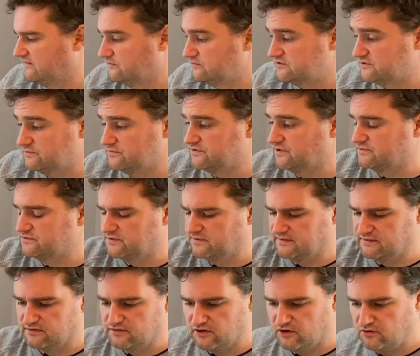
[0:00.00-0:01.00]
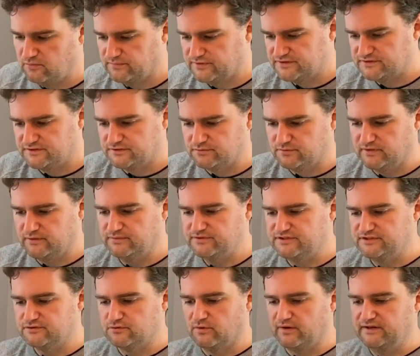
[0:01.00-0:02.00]
It's also doing commas as well, which
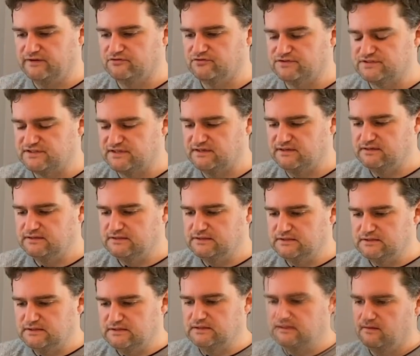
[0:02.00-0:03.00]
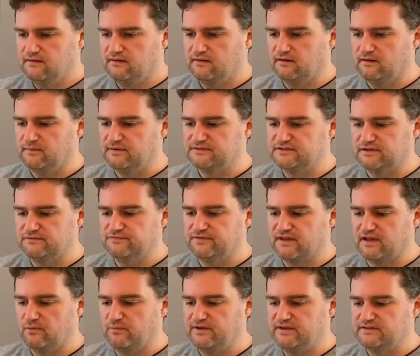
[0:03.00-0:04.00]
is quite interesting. And don't
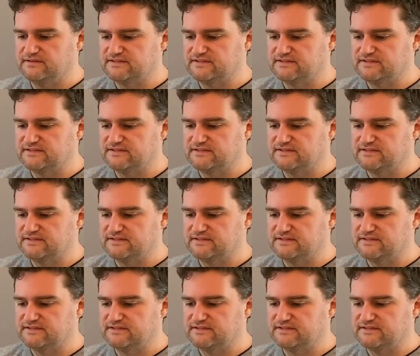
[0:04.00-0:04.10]
forget, we can